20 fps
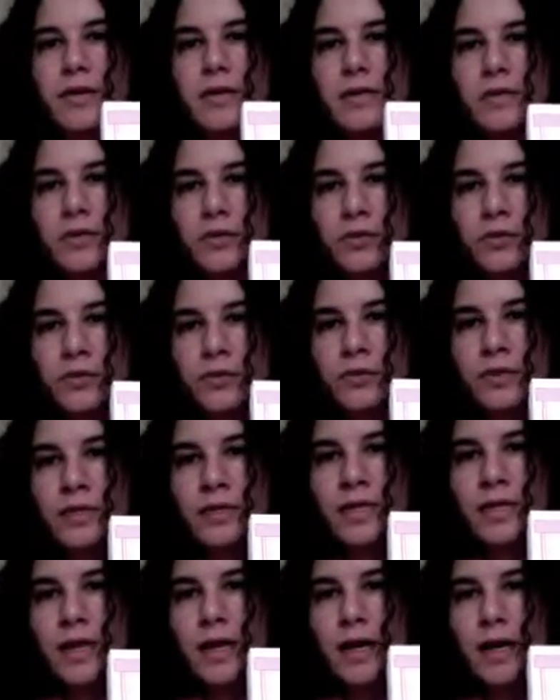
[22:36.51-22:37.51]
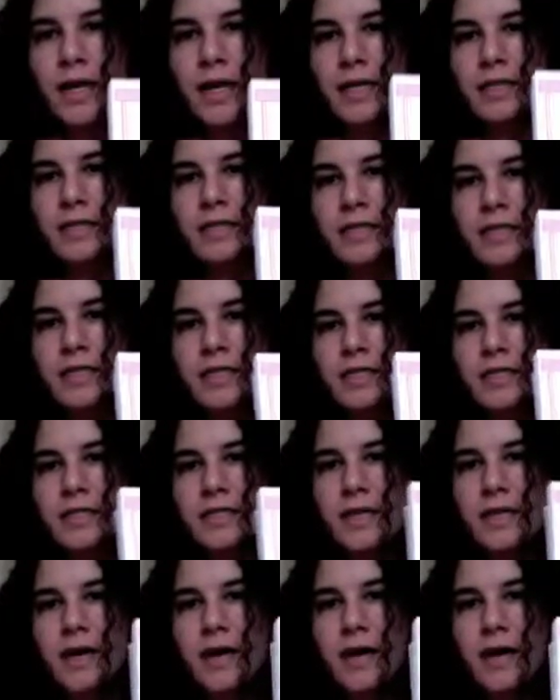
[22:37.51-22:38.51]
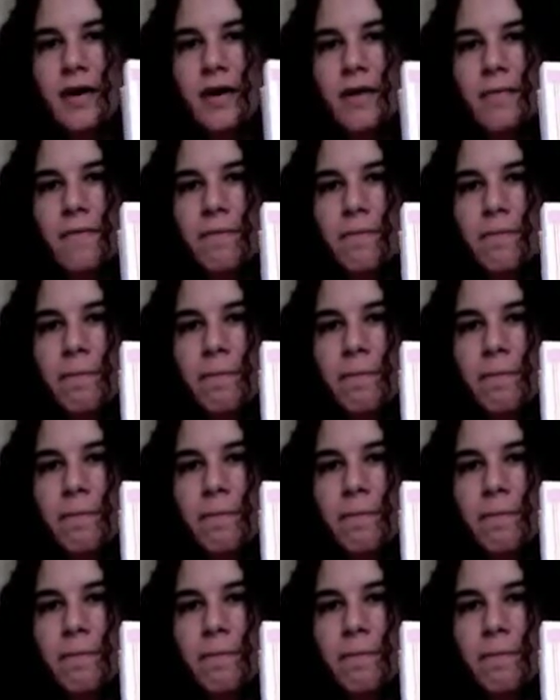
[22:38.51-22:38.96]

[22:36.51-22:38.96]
Susa ends in a sa.